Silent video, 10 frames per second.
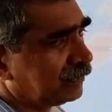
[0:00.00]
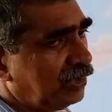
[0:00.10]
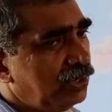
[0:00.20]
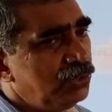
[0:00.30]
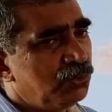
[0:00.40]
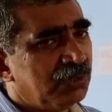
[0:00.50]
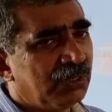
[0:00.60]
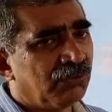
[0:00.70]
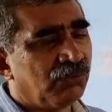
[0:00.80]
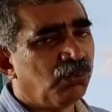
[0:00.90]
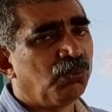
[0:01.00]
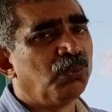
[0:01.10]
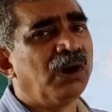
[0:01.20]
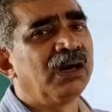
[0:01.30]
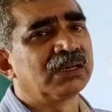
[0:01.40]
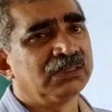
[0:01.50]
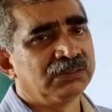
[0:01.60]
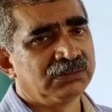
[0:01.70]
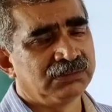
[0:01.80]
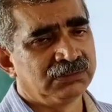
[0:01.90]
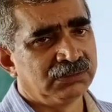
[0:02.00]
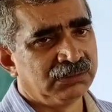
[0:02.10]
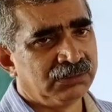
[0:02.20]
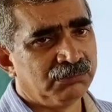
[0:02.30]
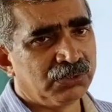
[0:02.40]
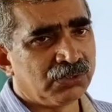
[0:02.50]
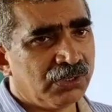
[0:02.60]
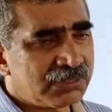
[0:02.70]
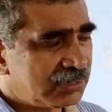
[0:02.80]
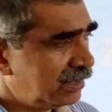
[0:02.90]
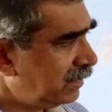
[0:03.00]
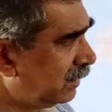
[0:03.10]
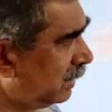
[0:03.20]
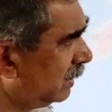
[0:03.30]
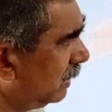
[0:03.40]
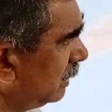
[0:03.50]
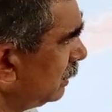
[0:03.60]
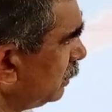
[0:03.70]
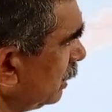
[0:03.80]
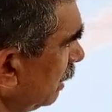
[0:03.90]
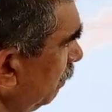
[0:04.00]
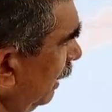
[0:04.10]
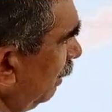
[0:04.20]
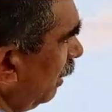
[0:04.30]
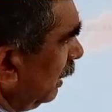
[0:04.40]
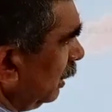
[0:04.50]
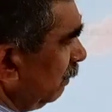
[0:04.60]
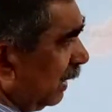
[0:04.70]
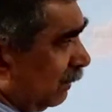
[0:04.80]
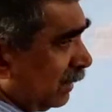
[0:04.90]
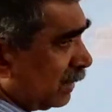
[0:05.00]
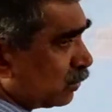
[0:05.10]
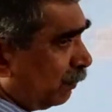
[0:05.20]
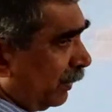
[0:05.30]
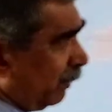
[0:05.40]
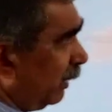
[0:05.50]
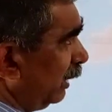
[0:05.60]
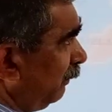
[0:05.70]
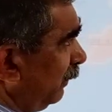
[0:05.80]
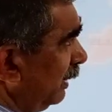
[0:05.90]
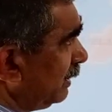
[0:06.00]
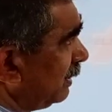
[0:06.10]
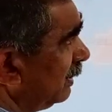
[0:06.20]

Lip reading: into a war, because Germany wanted to become the superpower, defeat,